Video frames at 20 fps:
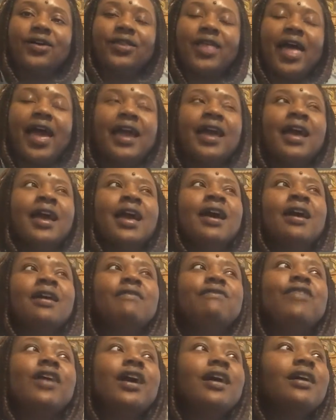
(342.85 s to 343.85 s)
Like,
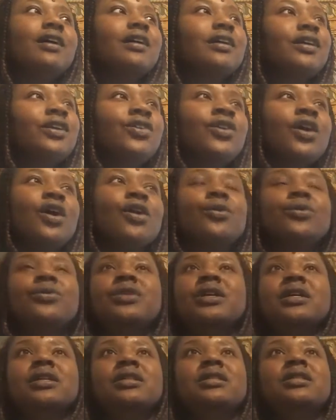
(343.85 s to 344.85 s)
fuck,
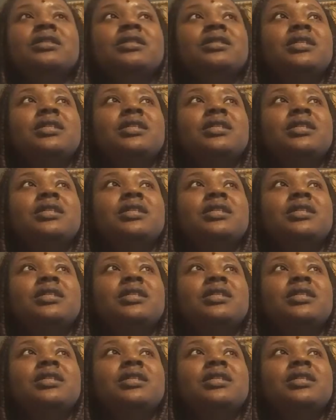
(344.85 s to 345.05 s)
the